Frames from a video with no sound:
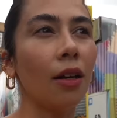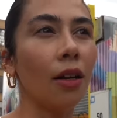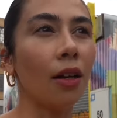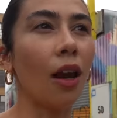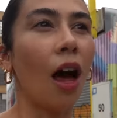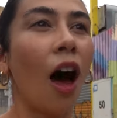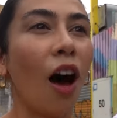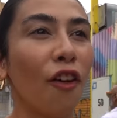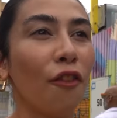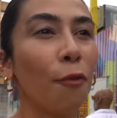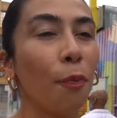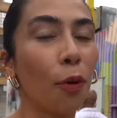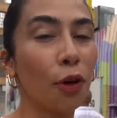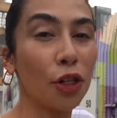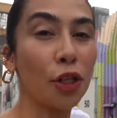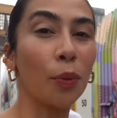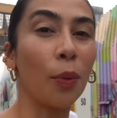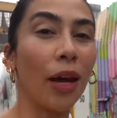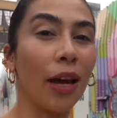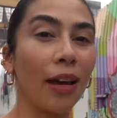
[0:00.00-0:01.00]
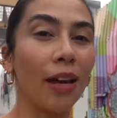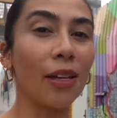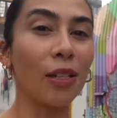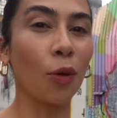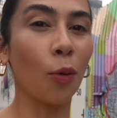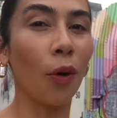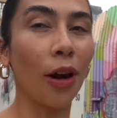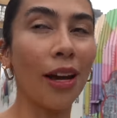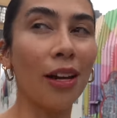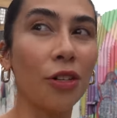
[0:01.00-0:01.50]
A lot of Bushwick is
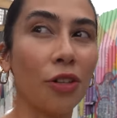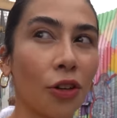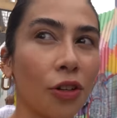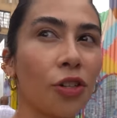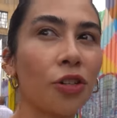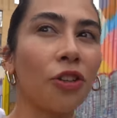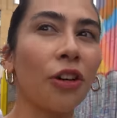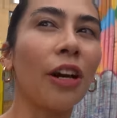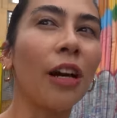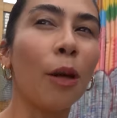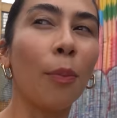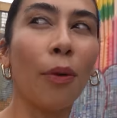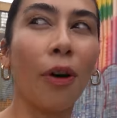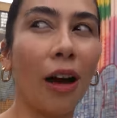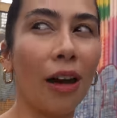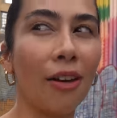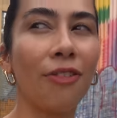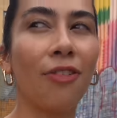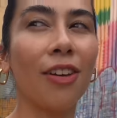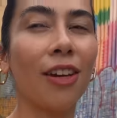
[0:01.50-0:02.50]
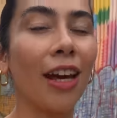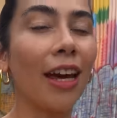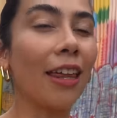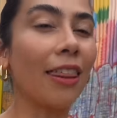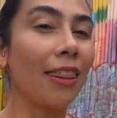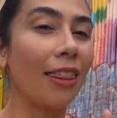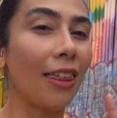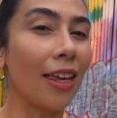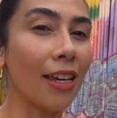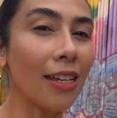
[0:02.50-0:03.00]
quite industrial, but I feel like
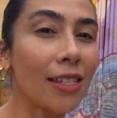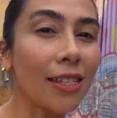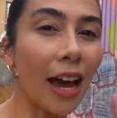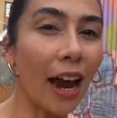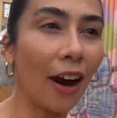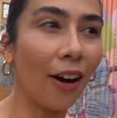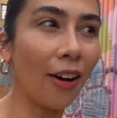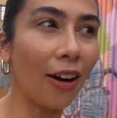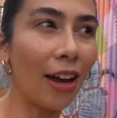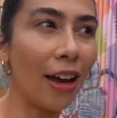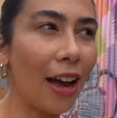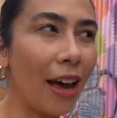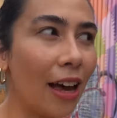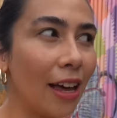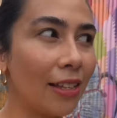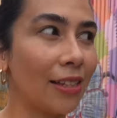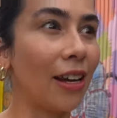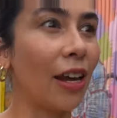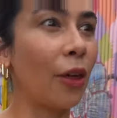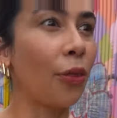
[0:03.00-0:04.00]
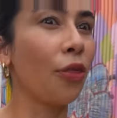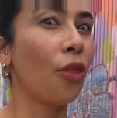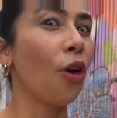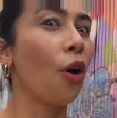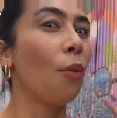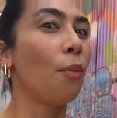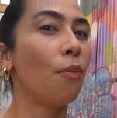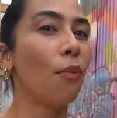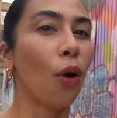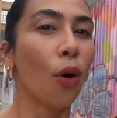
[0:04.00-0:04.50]
this area is like
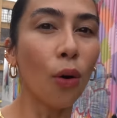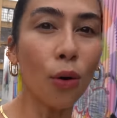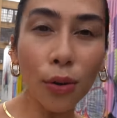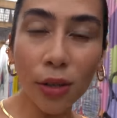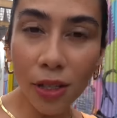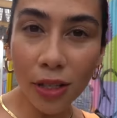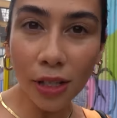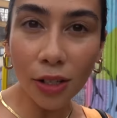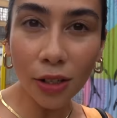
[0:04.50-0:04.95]
the most